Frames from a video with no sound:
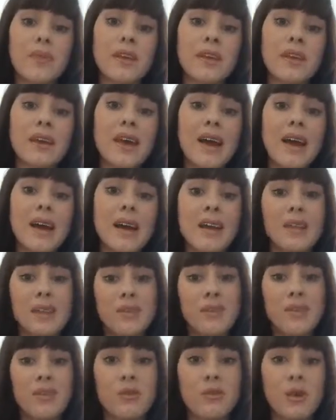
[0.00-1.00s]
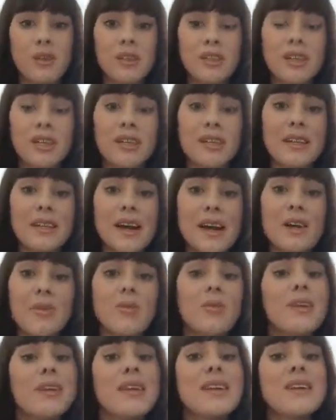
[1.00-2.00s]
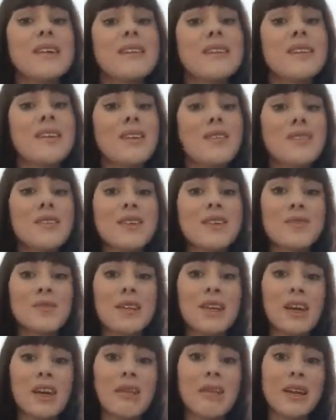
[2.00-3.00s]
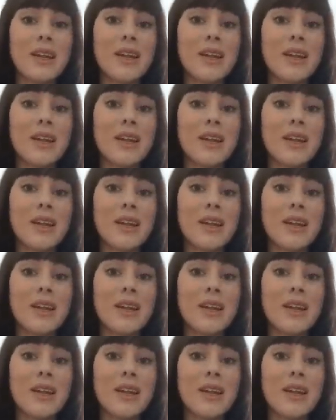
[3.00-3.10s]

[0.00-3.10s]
Yeah, and if you're watching now, please give this video a